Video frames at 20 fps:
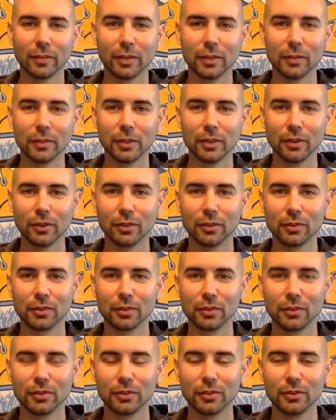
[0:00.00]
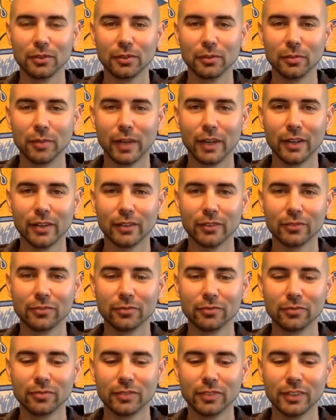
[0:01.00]
be going through my own
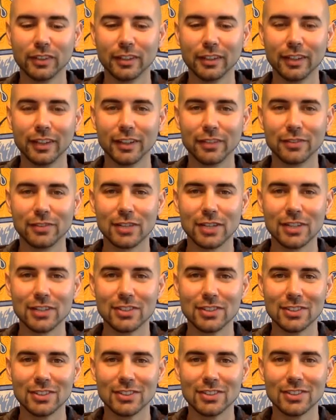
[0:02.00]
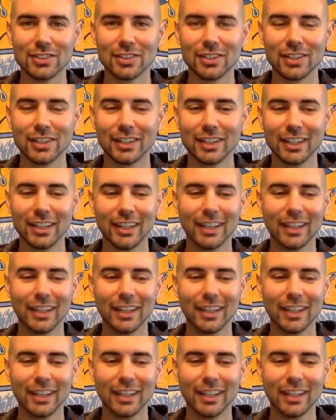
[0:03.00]
life-changing journey.